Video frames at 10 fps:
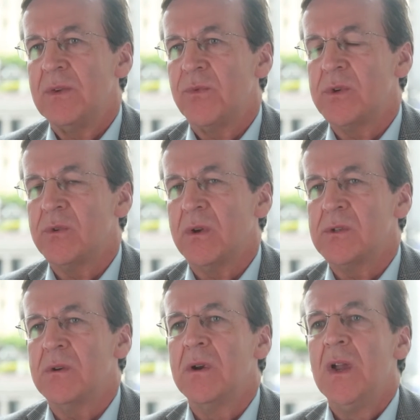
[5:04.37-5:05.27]

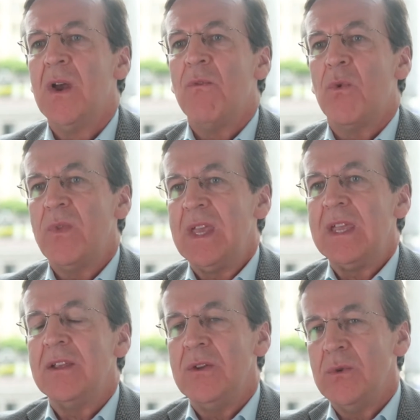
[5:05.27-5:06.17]
infrastructure for
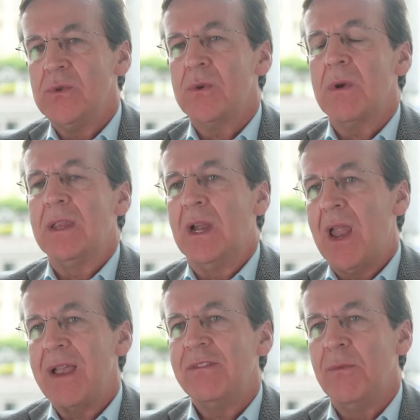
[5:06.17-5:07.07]
the end user and the
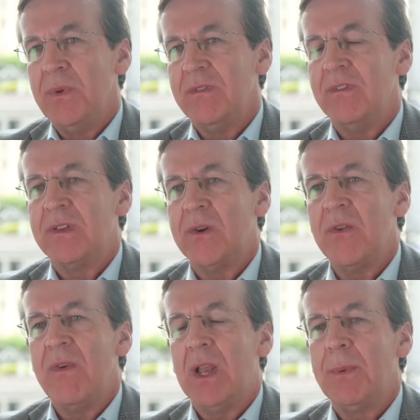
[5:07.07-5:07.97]
lines of business that are
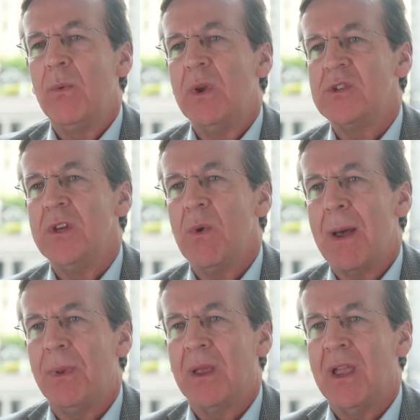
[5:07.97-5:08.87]
developing rich new
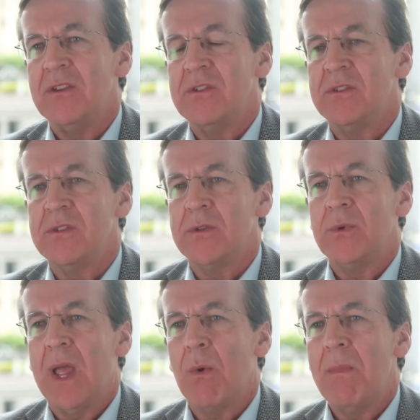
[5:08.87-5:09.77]
applications.
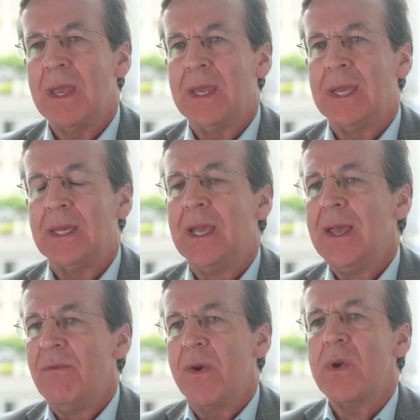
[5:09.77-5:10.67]
So now we're making it
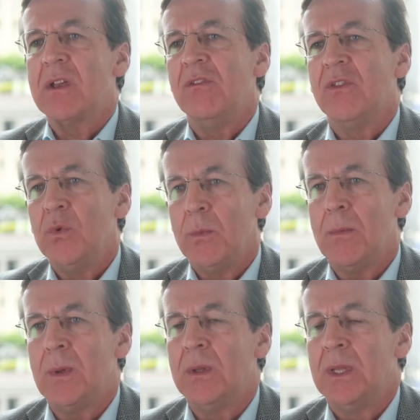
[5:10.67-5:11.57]
very
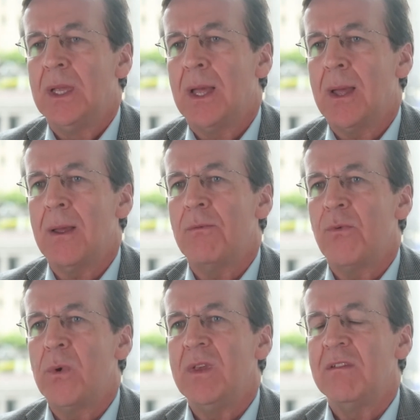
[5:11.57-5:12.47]
consumable
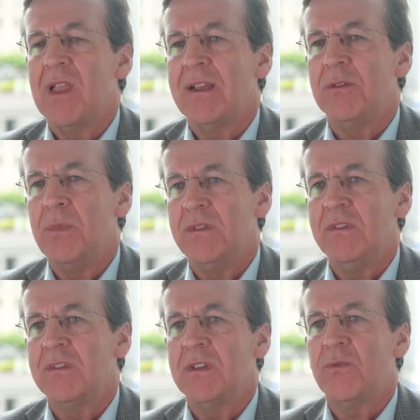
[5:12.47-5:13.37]
for these lines of
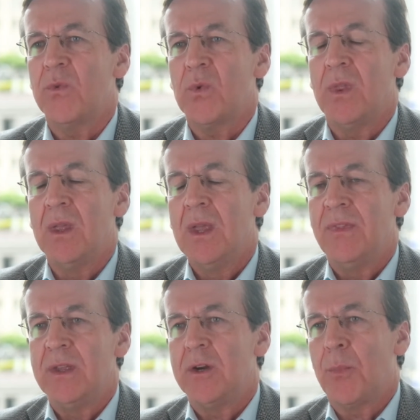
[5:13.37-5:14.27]
businesses, for the
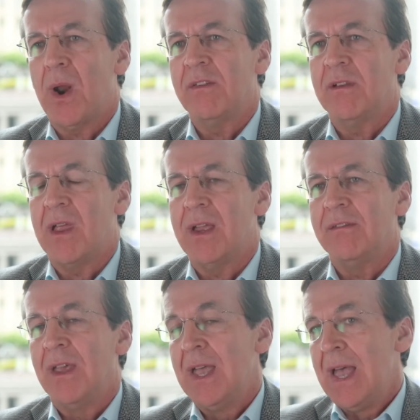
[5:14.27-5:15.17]
enterprise
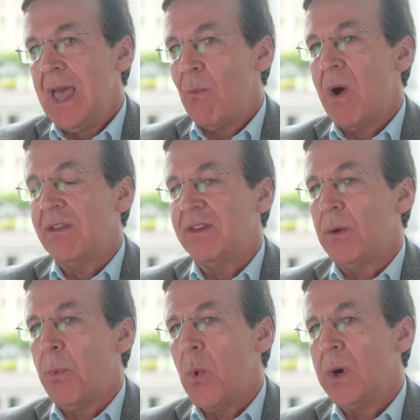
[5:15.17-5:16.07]
clients. And why is
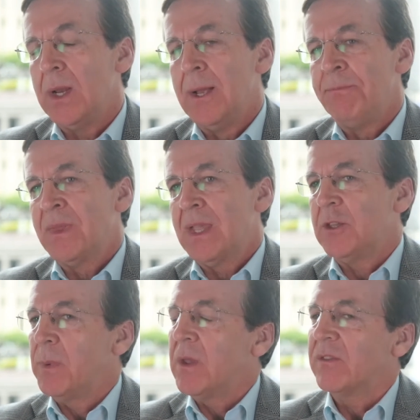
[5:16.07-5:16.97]
that important?
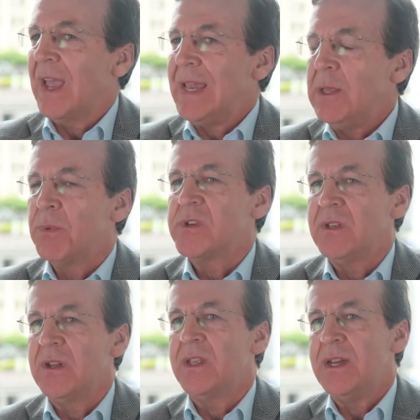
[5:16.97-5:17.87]
It's because
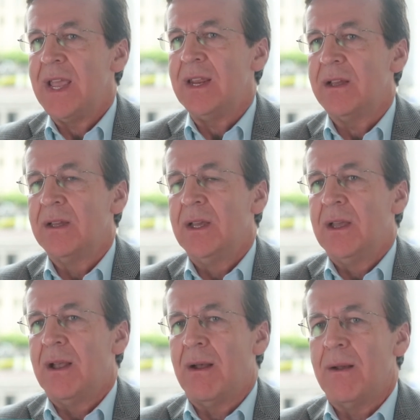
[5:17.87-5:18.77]
80% of the data
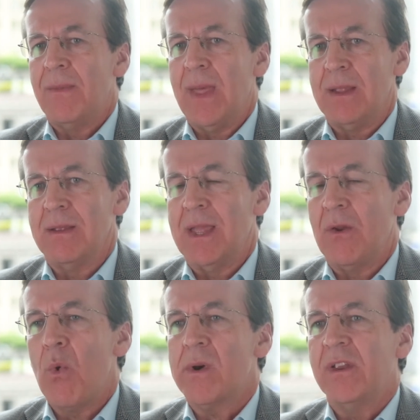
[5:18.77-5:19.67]

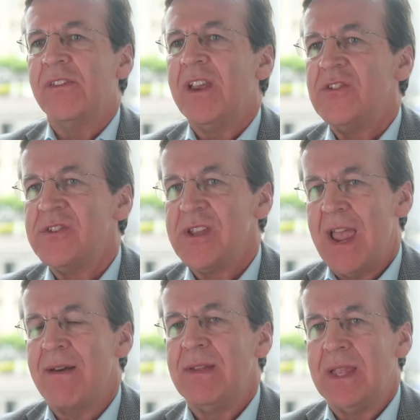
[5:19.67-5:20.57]
that organizations
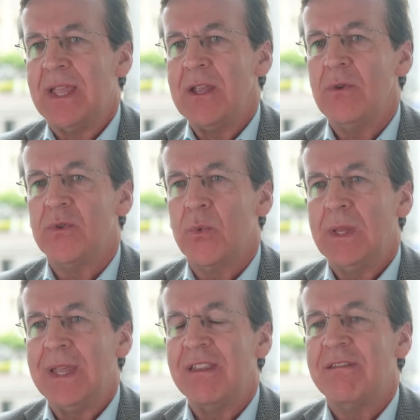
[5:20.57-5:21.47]
have and that they use are
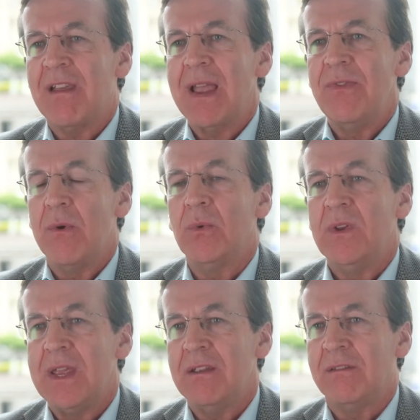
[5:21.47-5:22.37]
really inside their
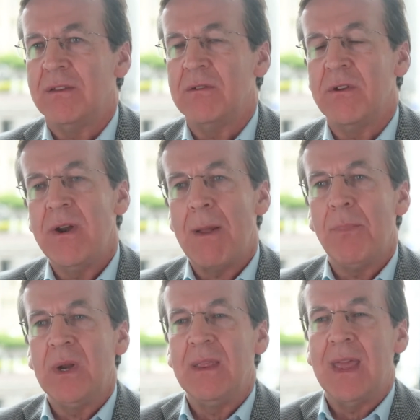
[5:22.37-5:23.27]
own data centers. They're
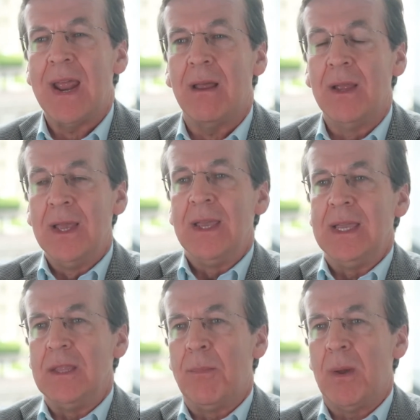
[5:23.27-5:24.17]
not putting that out
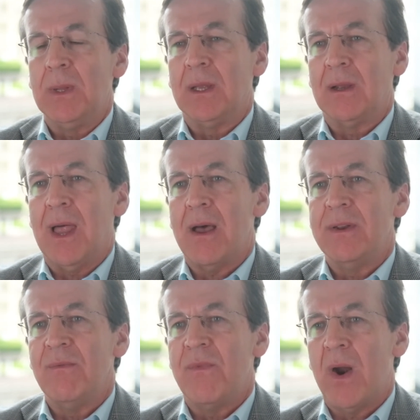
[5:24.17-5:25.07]
in the public
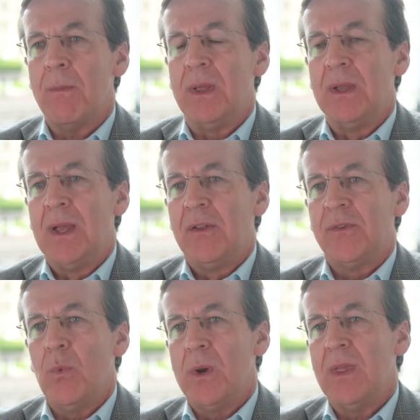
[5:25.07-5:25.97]
cloud environment.
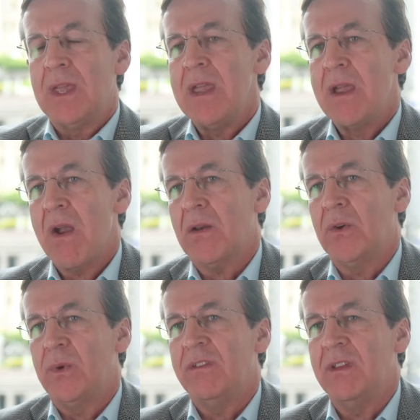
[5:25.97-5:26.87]
So one of the key
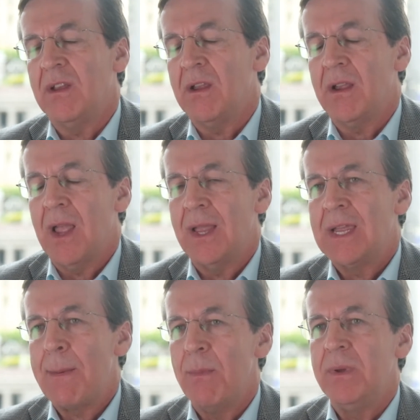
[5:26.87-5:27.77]
characteristics
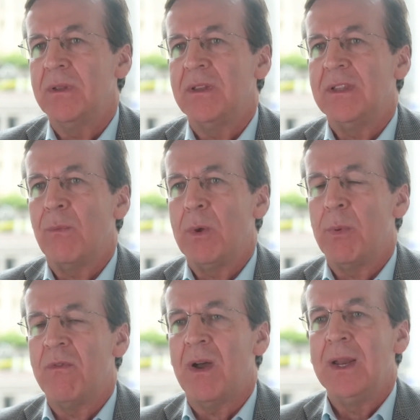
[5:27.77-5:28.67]
and capabilities that we
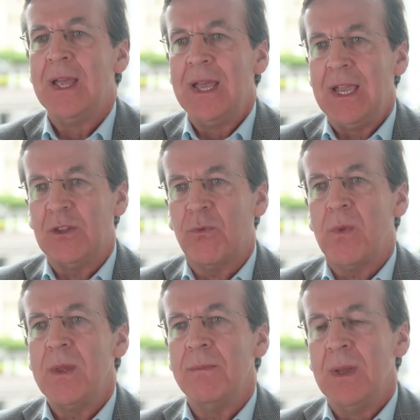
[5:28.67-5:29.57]
provide is
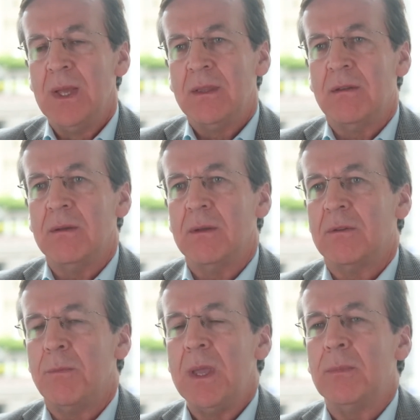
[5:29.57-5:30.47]
for them to
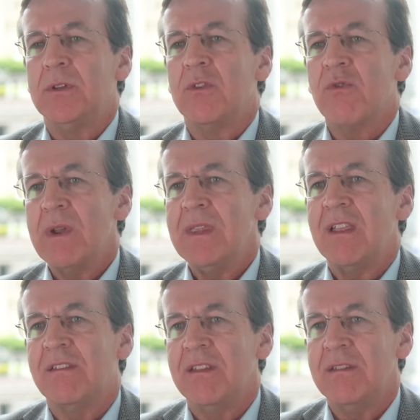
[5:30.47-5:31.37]
be able to treat
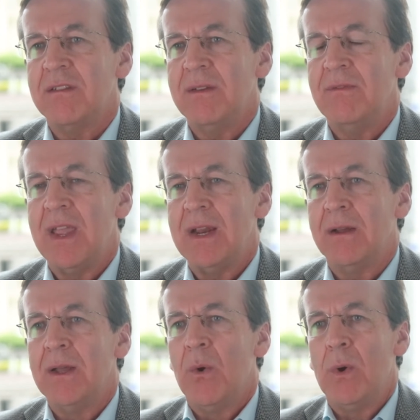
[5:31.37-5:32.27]
that sensitive
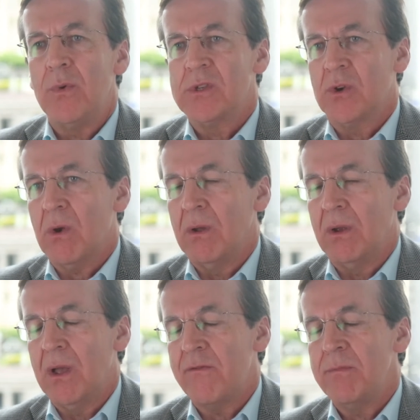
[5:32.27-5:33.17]
data, whether it's
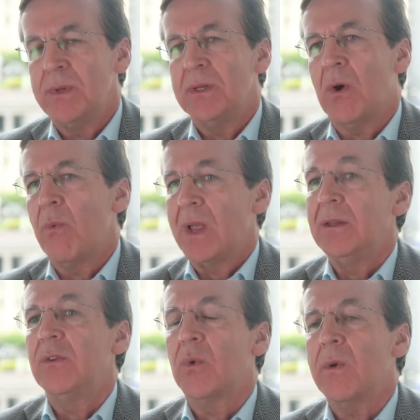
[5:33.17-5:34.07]
government or
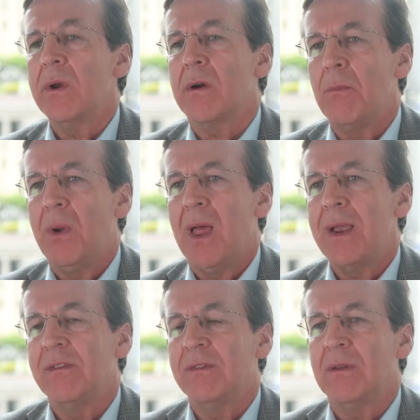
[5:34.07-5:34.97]
regulatory or
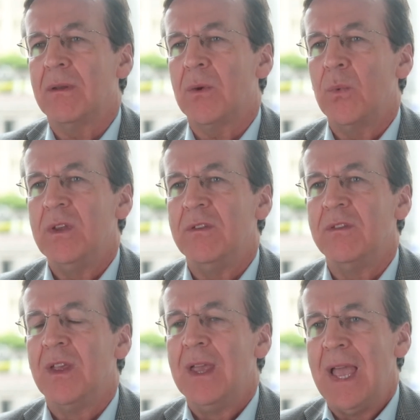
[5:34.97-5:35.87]
compliance
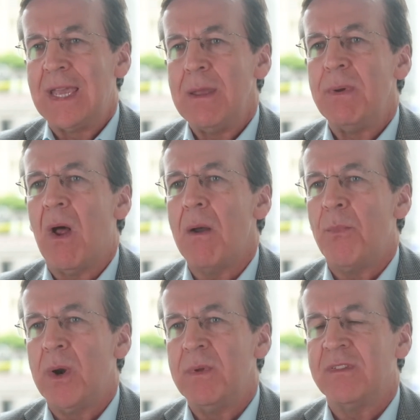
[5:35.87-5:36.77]
reasons, and keep it
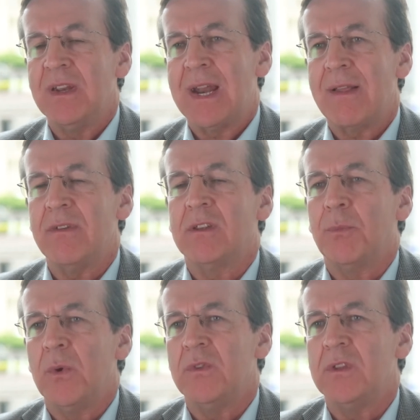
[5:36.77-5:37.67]
on premise and not have to
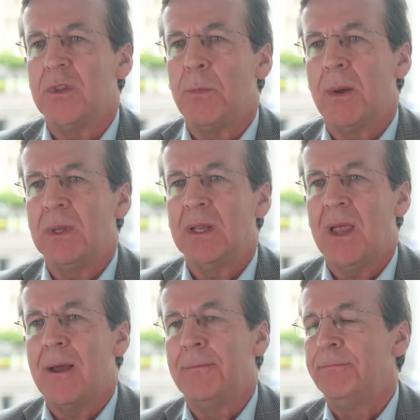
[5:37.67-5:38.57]
expose it to the public
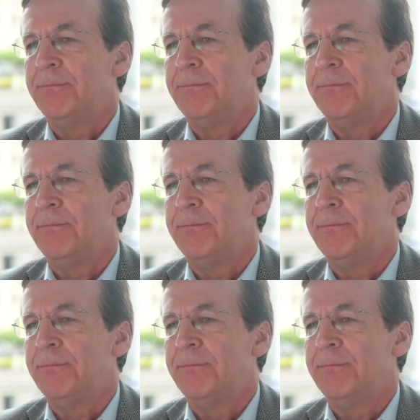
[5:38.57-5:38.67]
cloud.